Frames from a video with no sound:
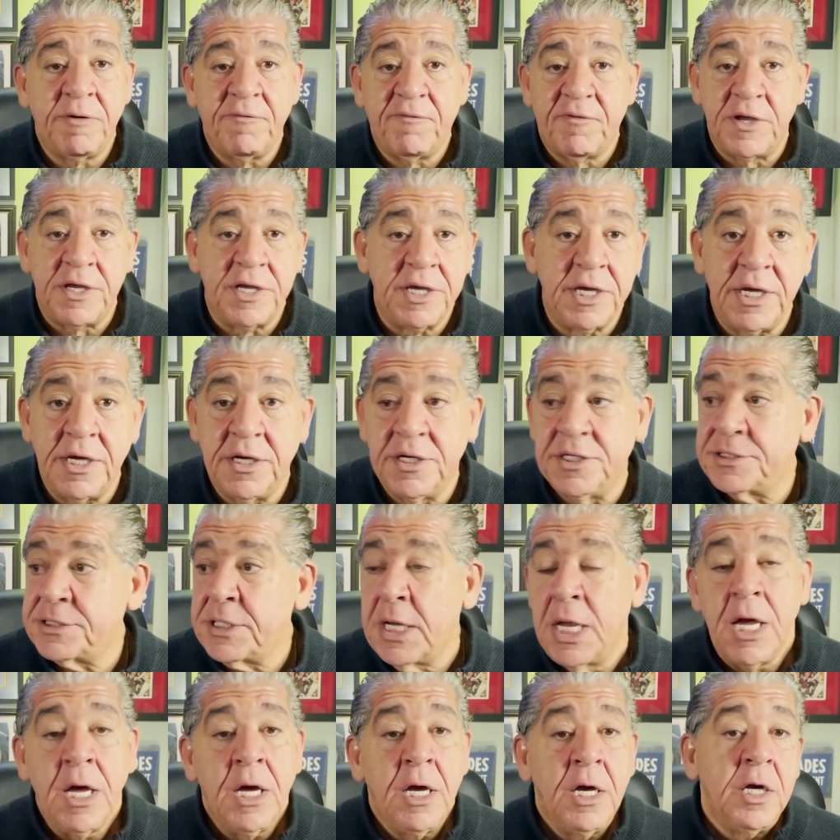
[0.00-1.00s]
for
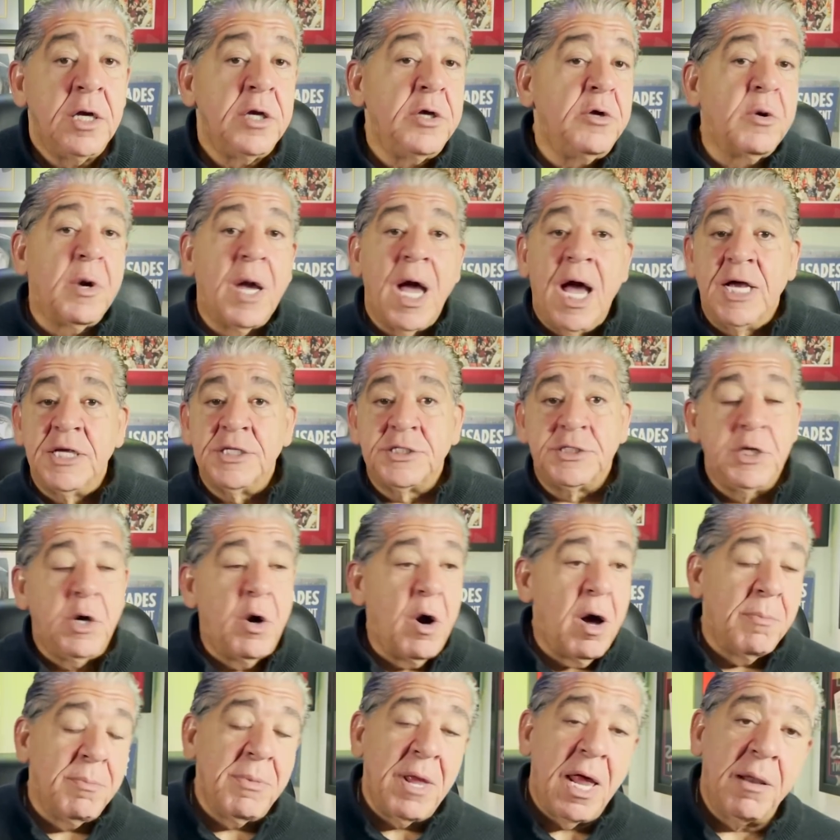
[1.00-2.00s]
years. You guys
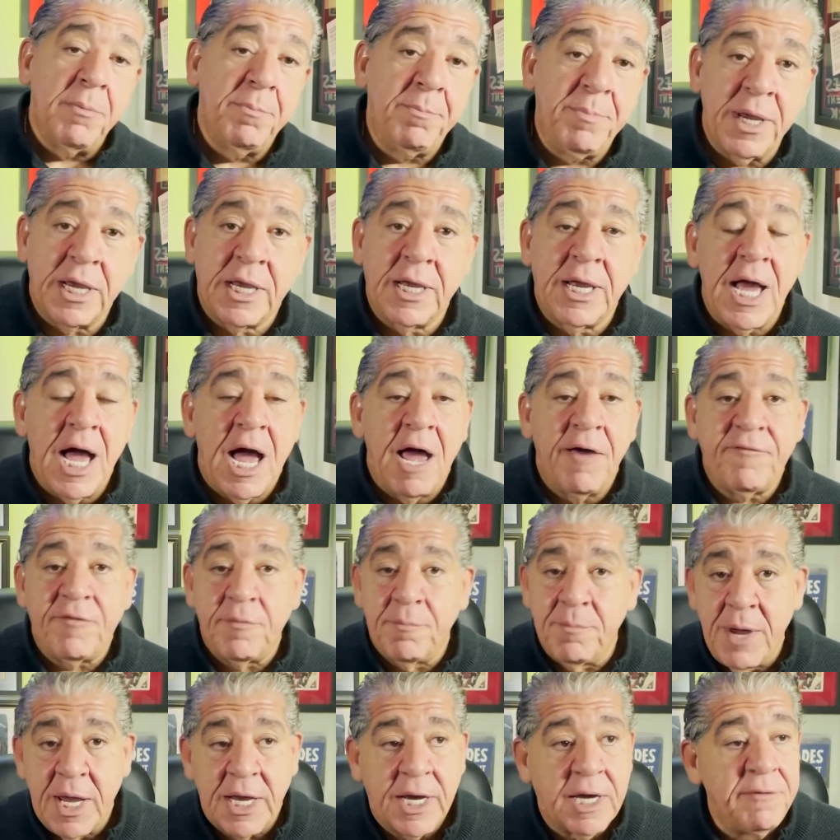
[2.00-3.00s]
know I'm not a big guy
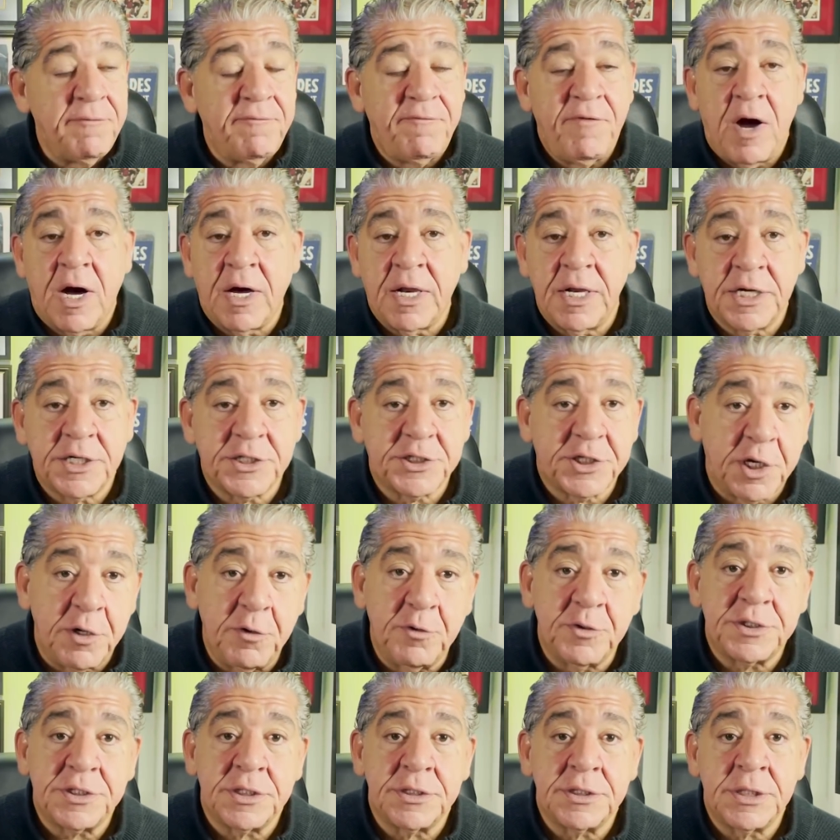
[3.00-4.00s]
for making fucking
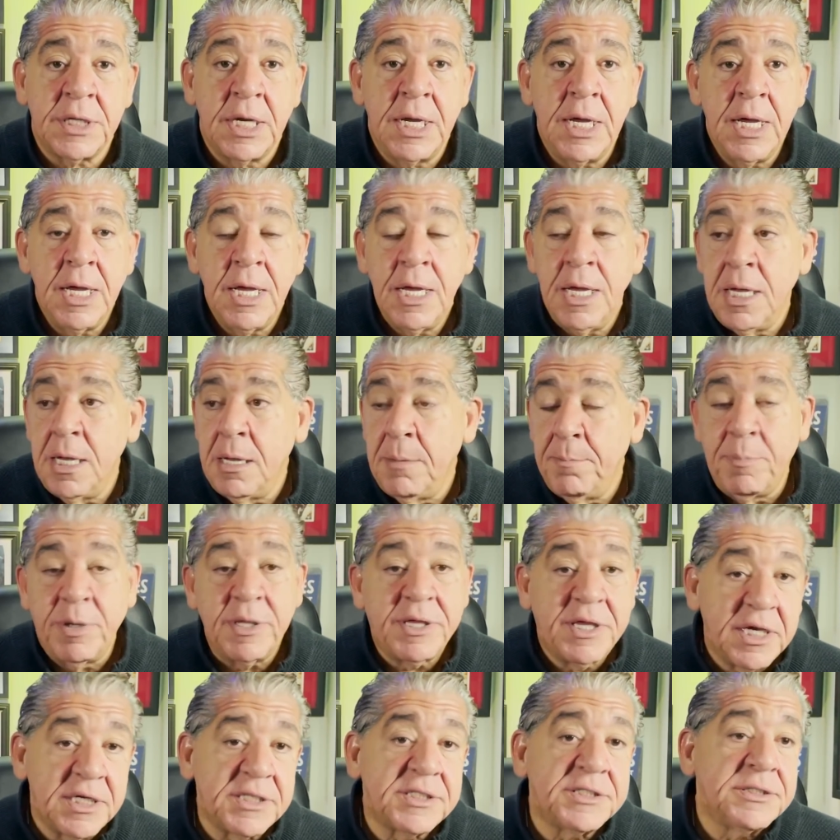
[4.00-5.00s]
excuses.
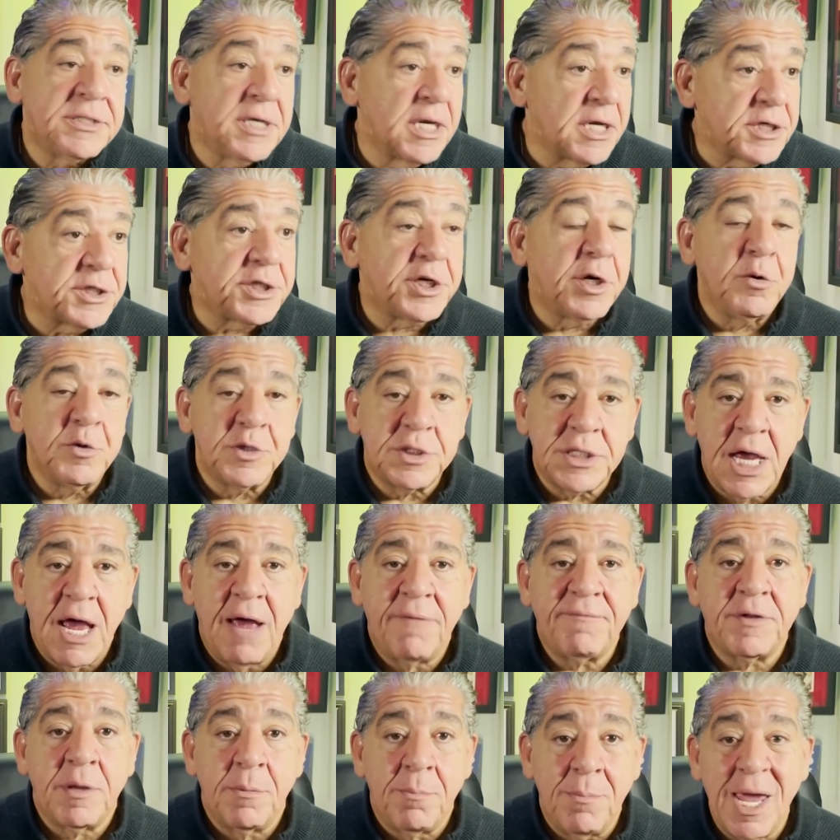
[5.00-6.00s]
But this is an excuse I
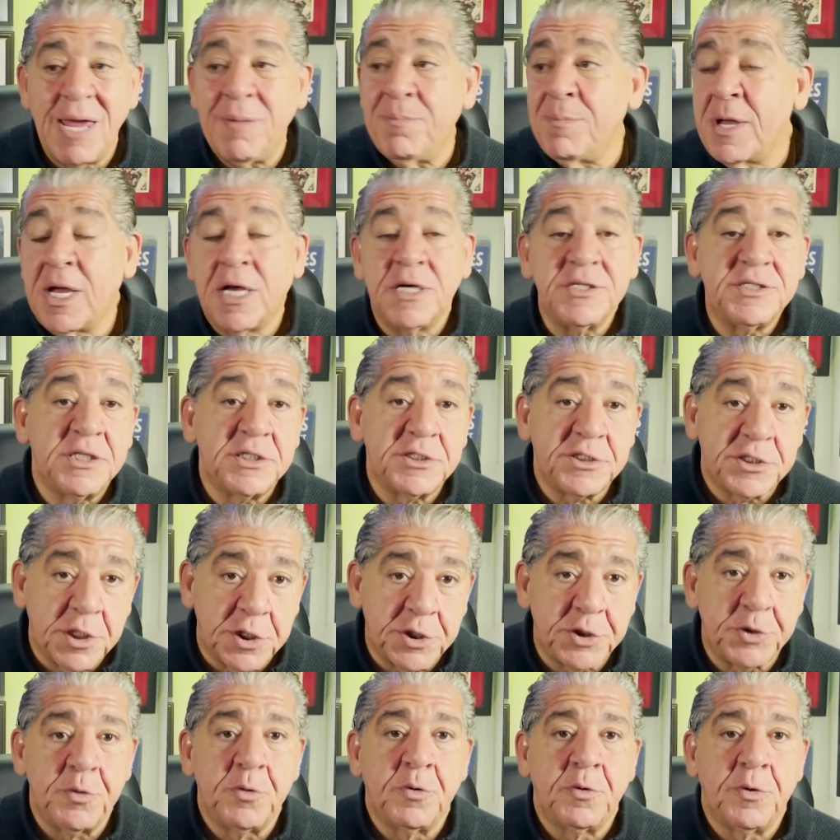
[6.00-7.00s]
have to make because it's the
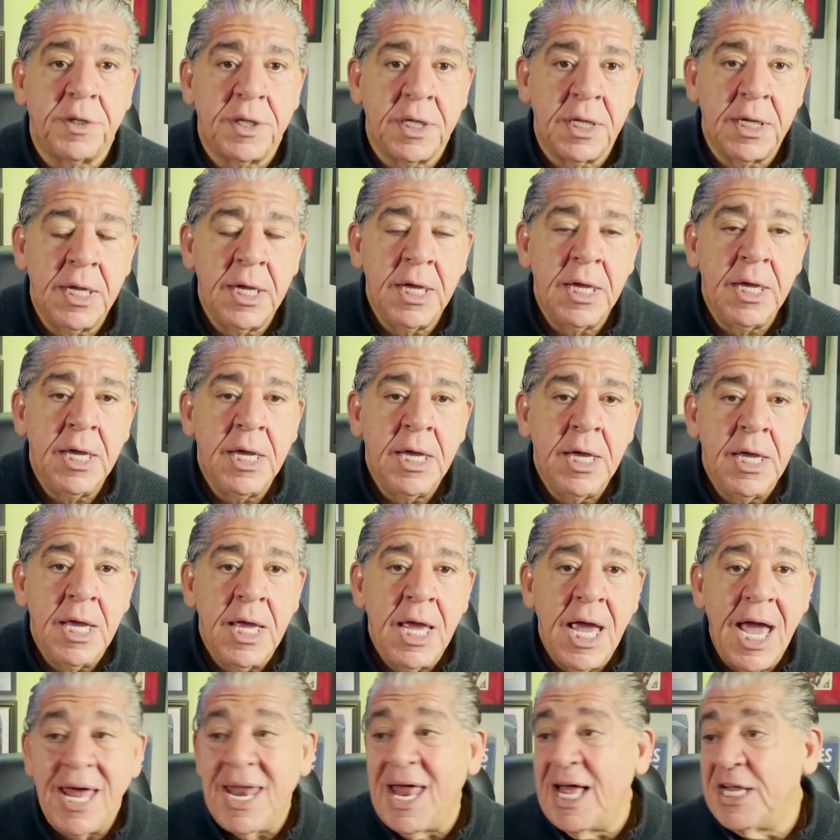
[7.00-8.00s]
truth.
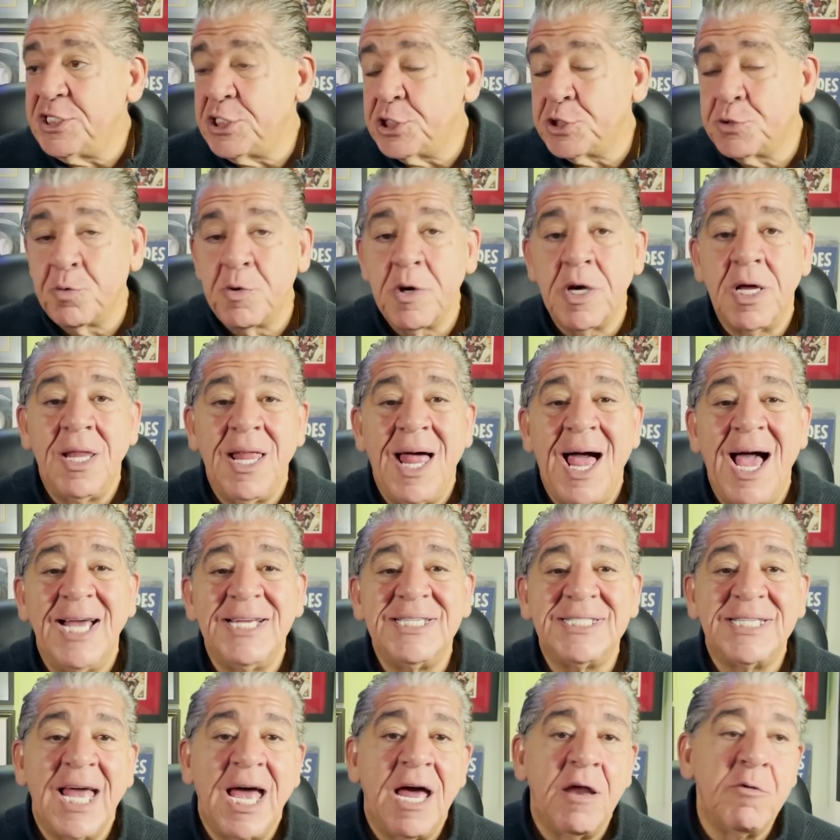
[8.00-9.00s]
And I just
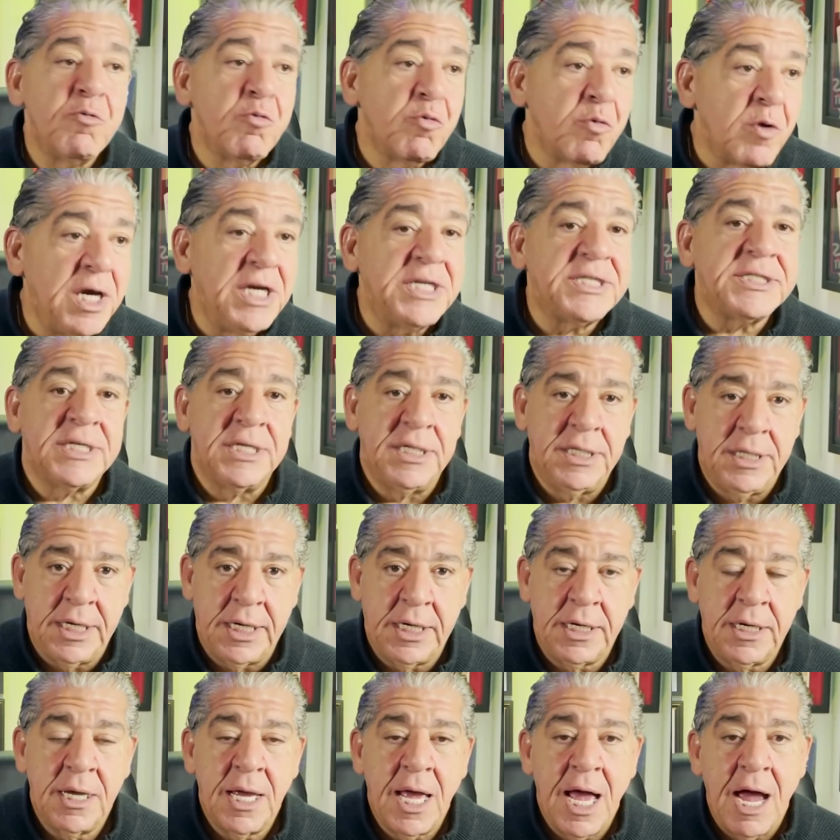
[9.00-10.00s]
realized that
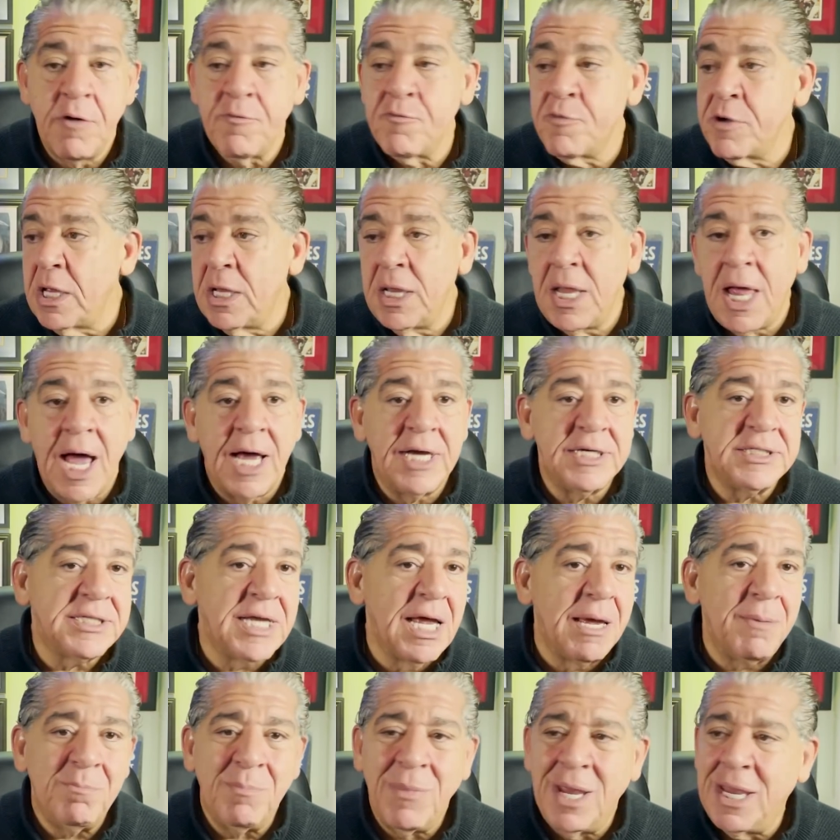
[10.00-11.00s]
recently. I realized
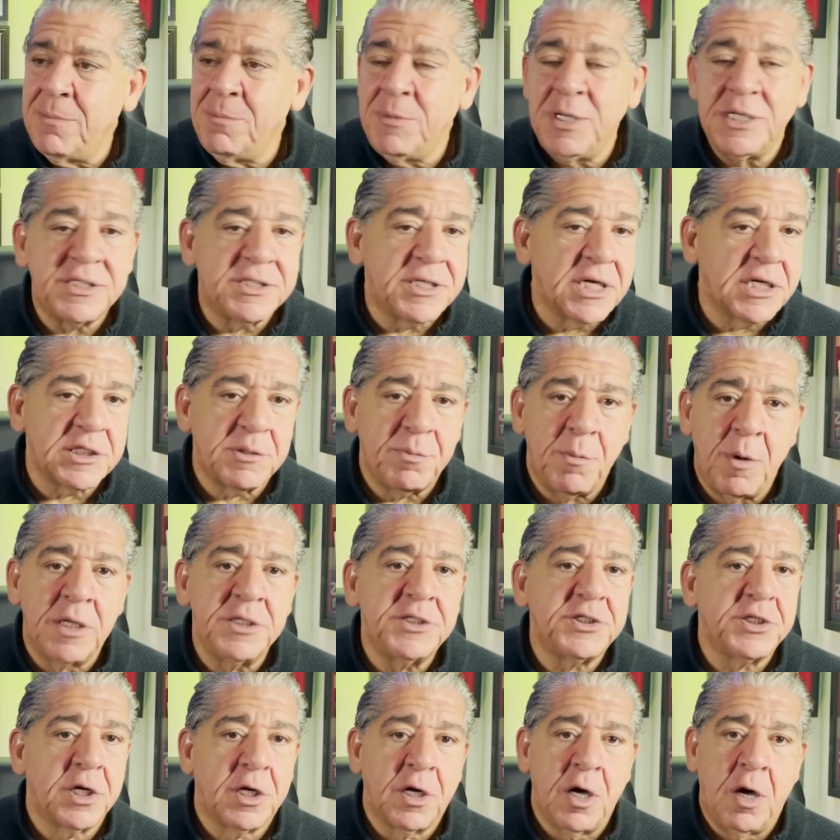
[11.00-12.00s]
that maybe six
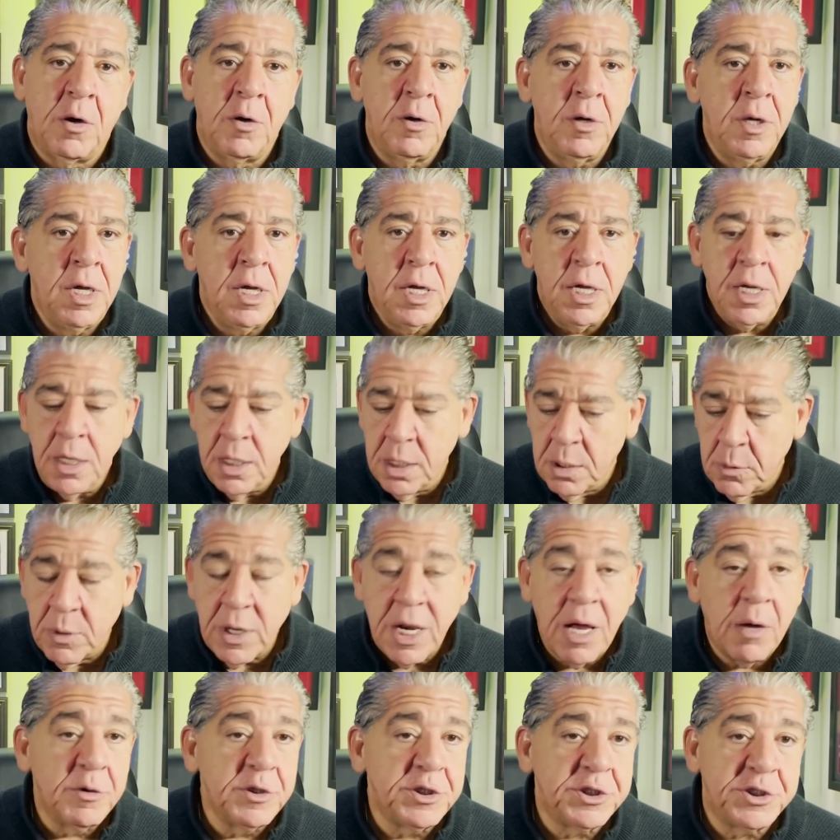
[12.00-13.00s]
months ago
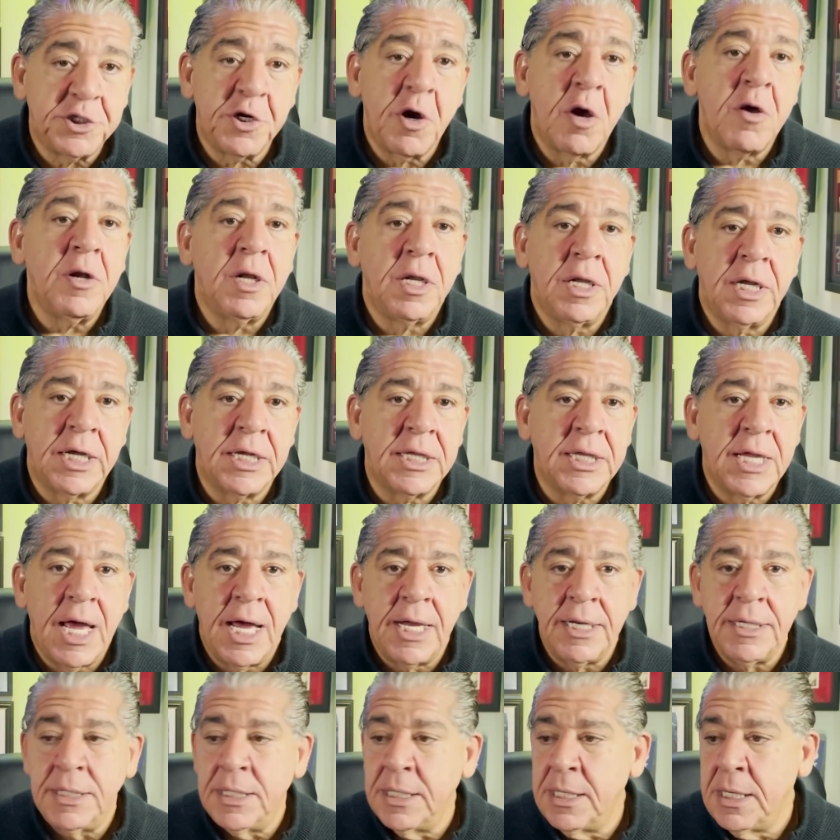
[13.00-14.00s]
when I was journaling
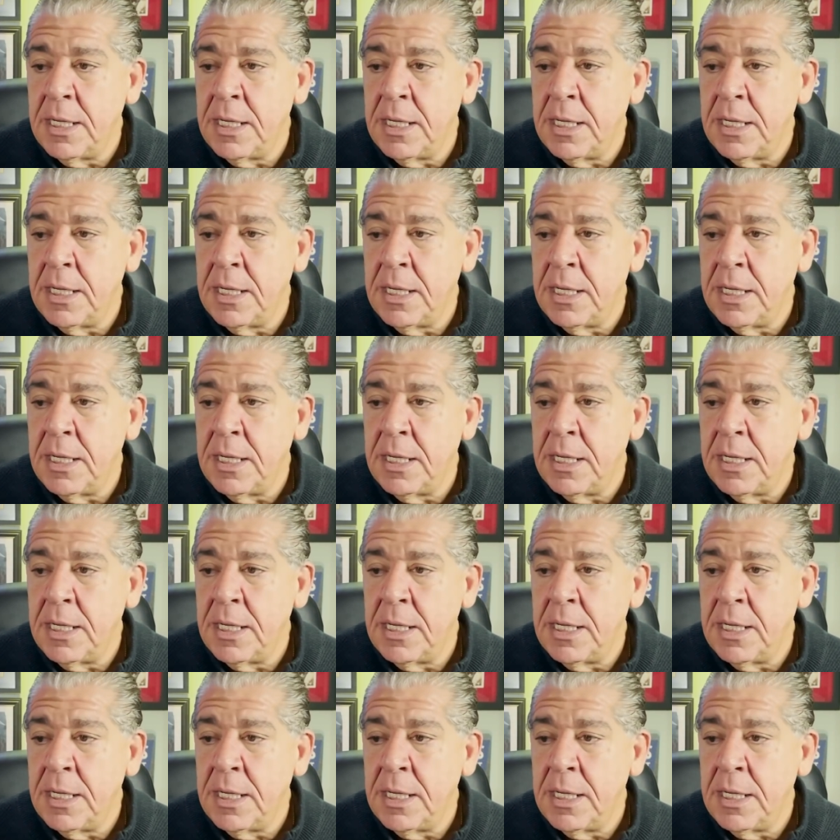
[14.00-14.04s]
that